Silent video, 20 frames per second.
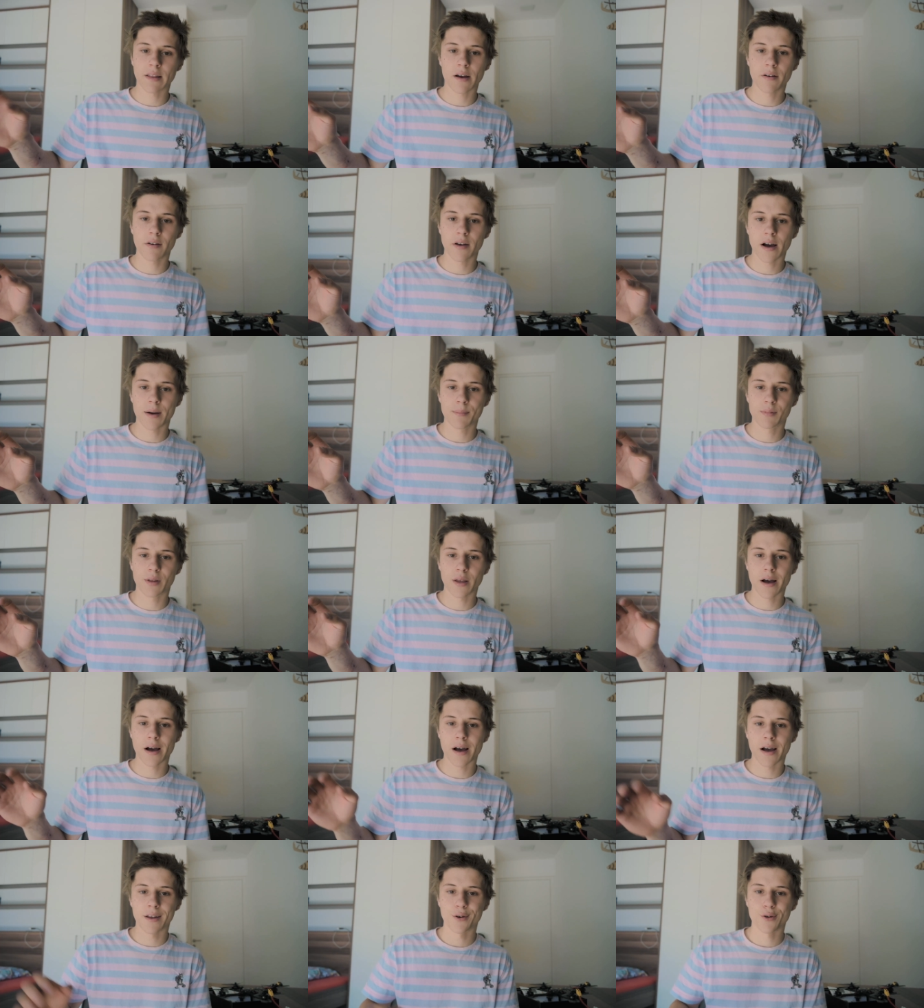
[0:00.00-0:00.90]
area up
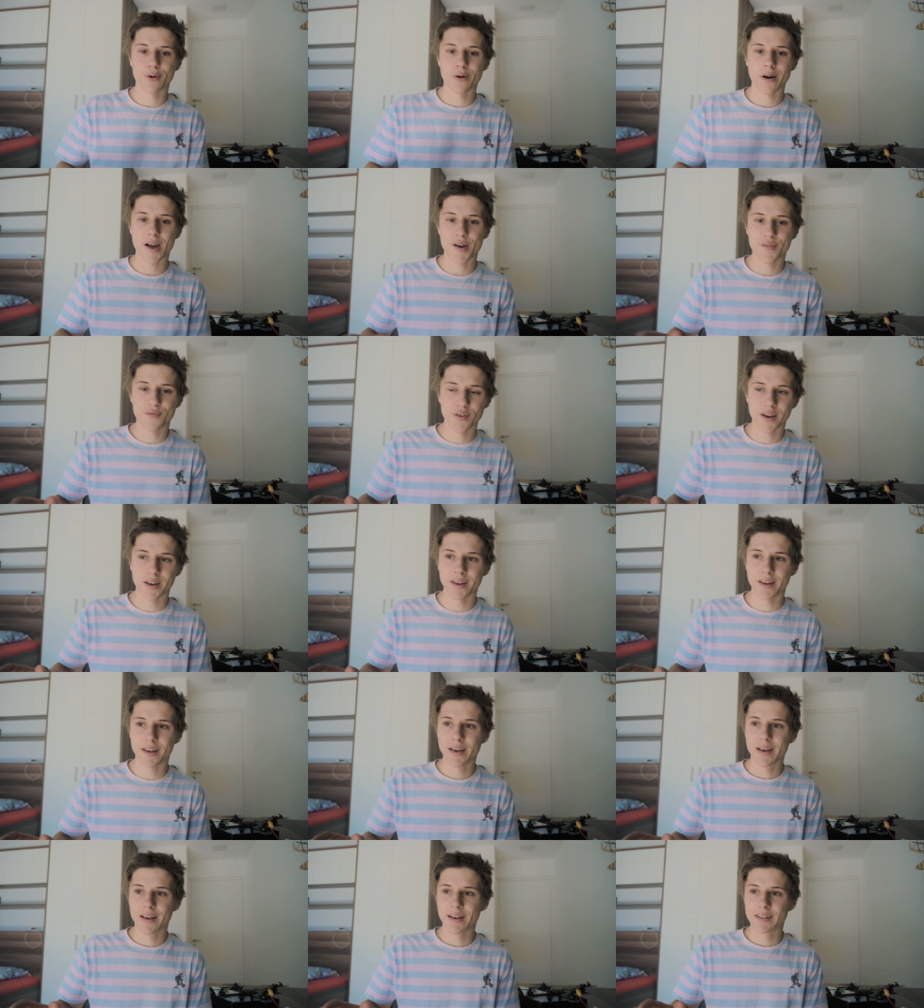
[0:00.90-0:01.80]
there, I know
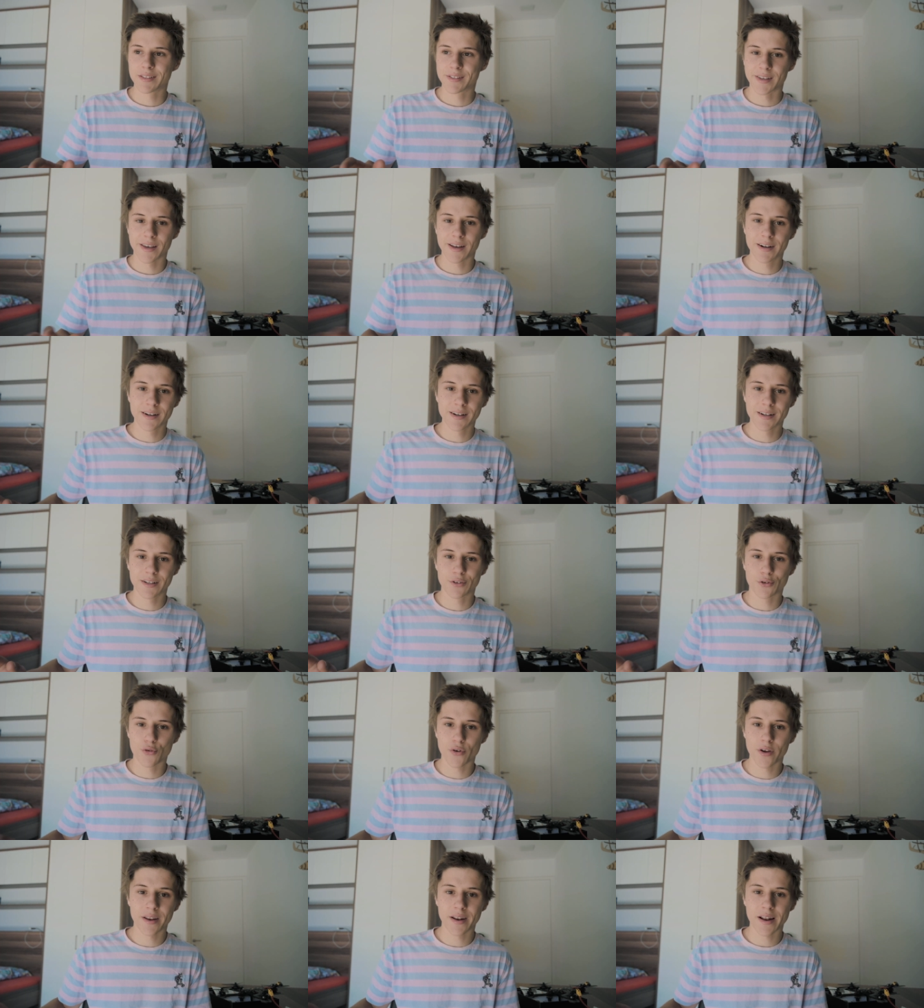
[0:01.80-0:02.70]
every single
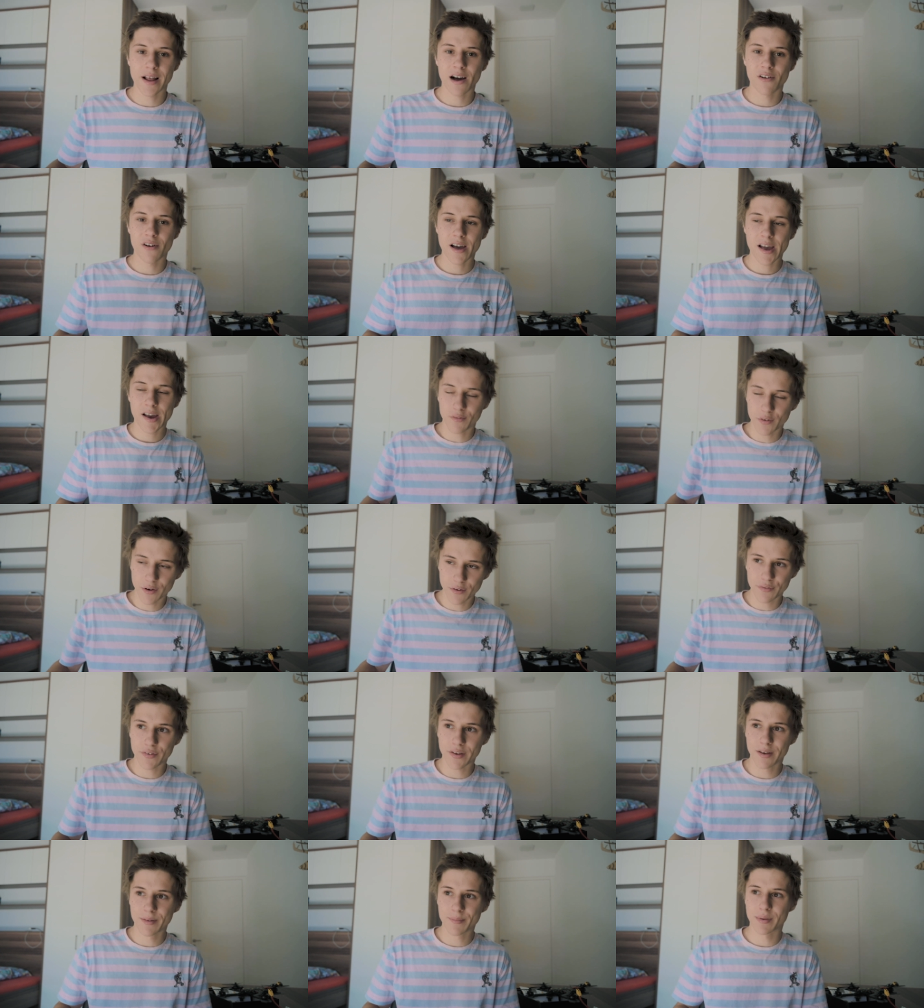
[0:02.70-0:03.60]
tree now,
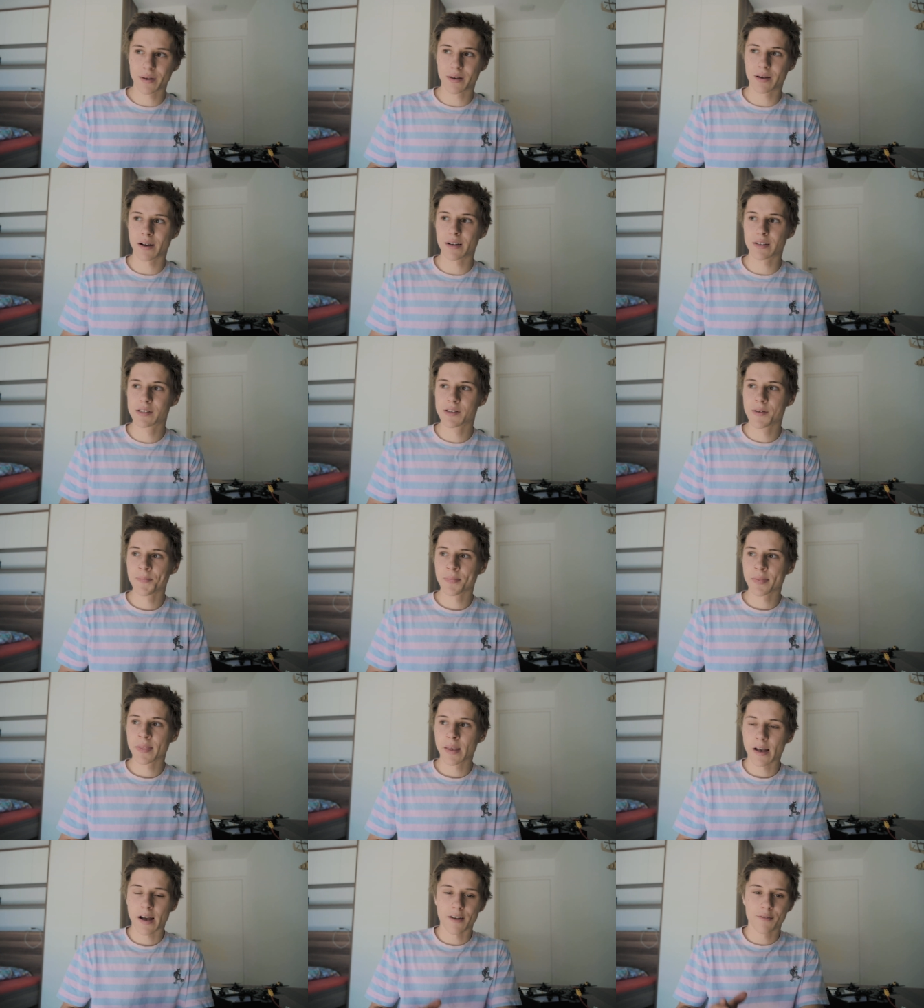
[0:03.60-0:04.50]
everything because
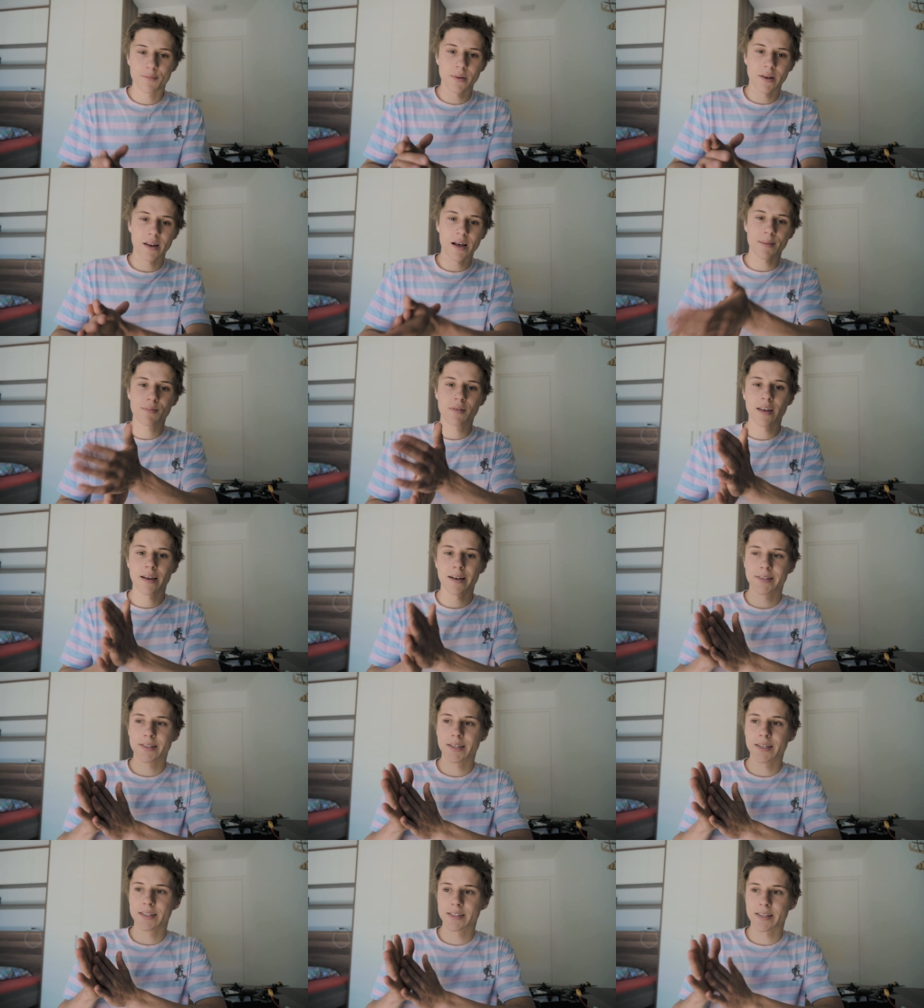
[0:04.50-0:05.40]
I've been up there
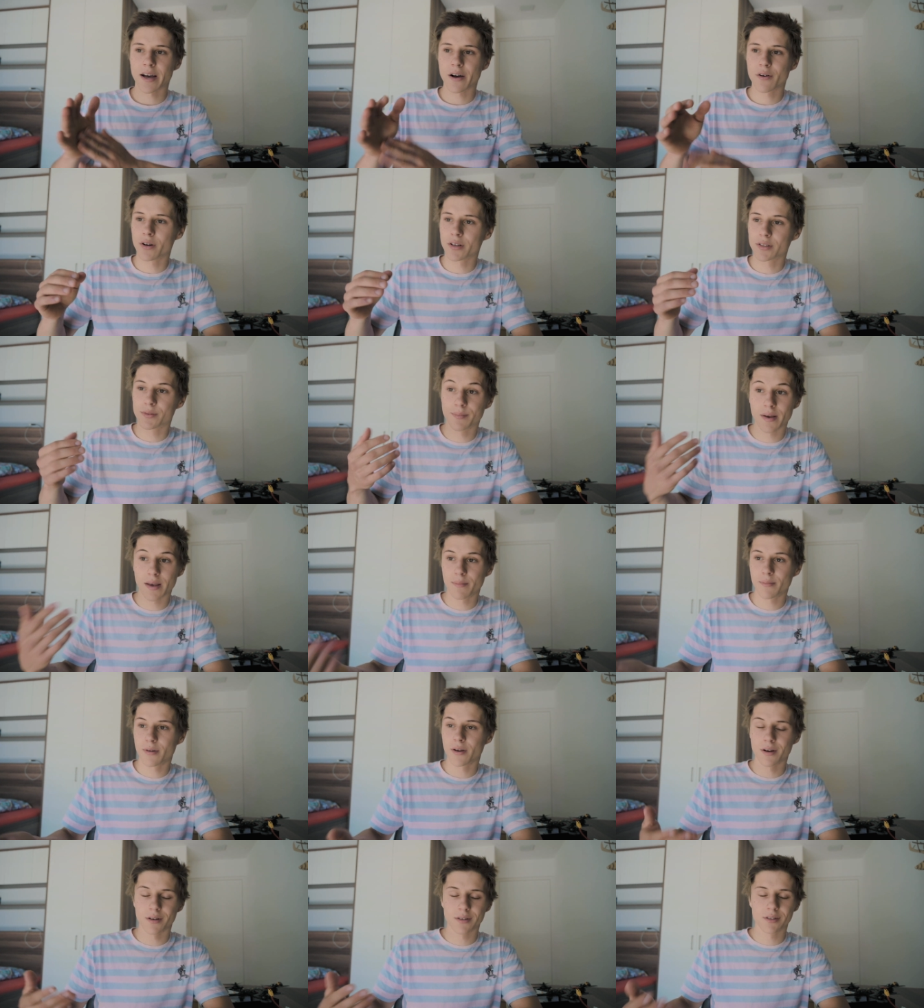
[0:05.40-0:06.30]
six hours
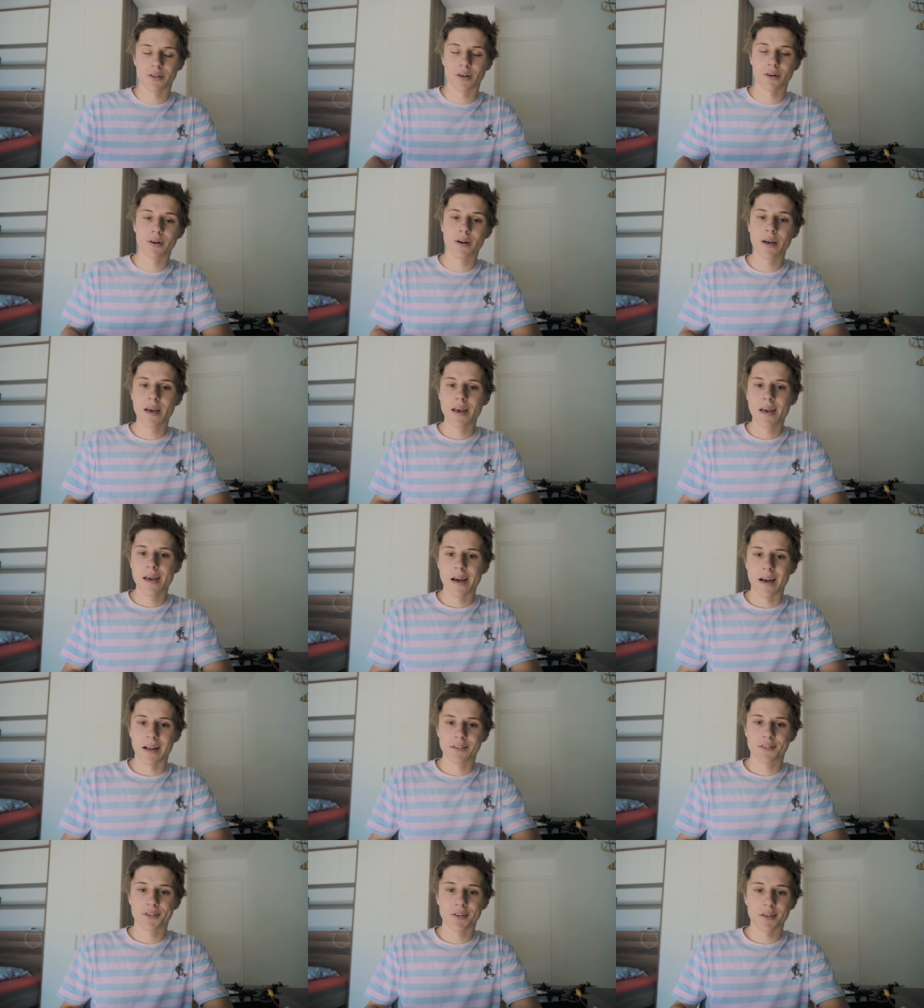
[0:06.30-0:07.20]
maybe or so
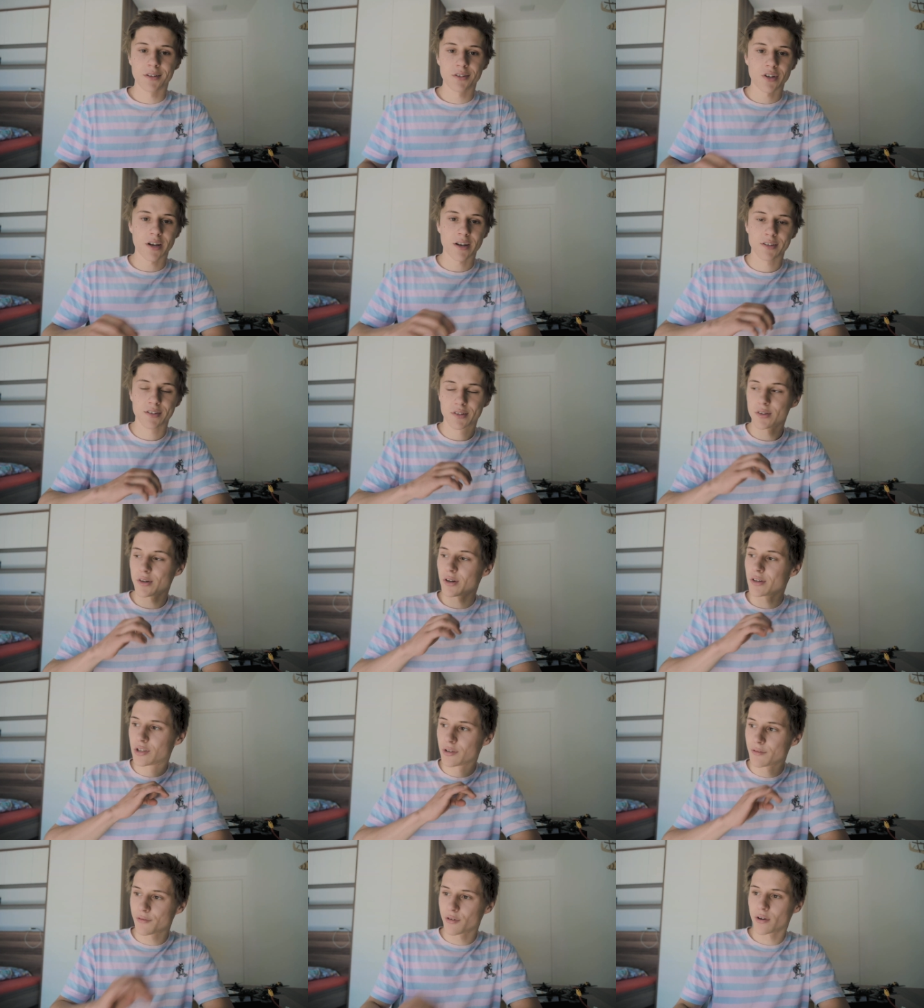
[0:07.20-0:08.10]
and just
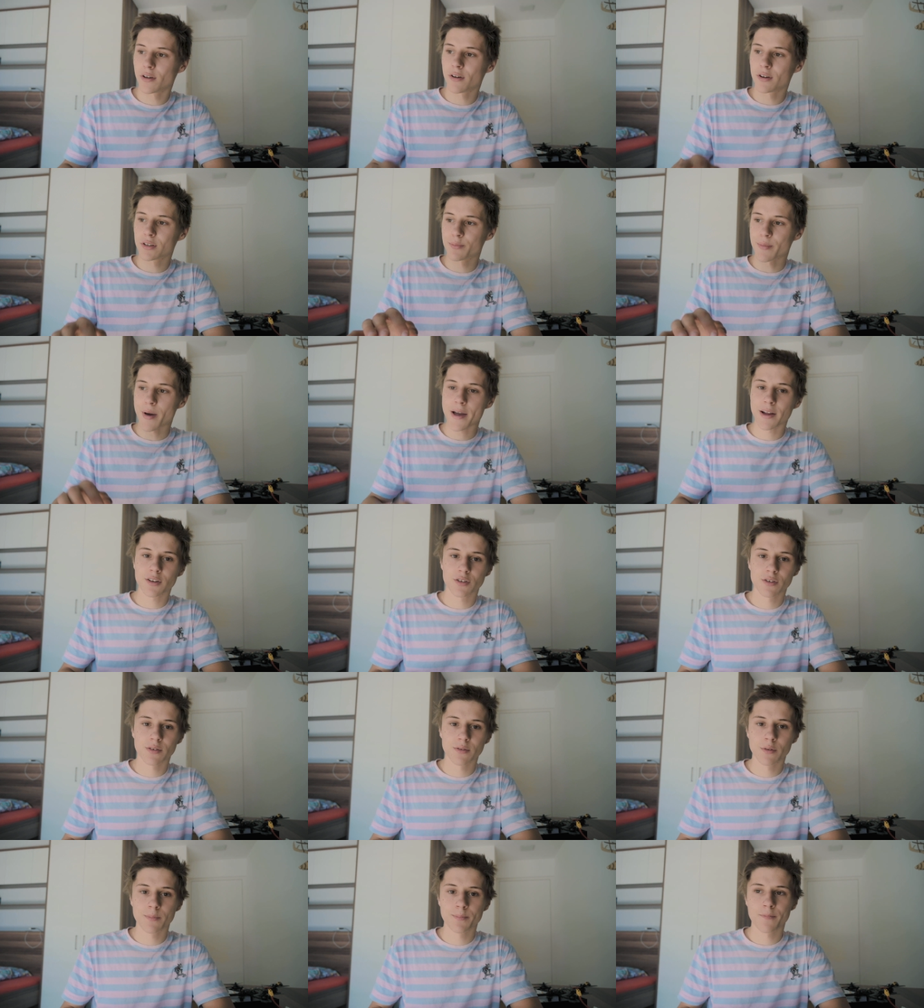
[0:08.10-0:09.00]
searching for the Osmo
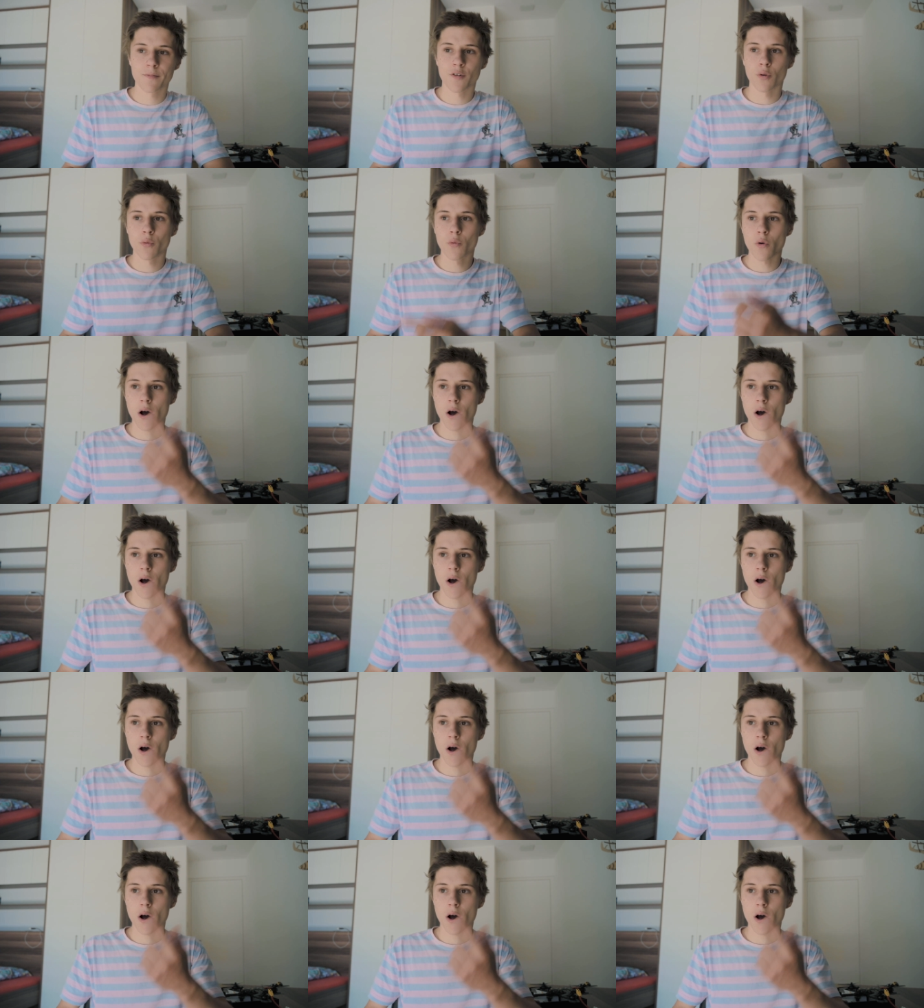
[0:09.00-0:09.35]
Action for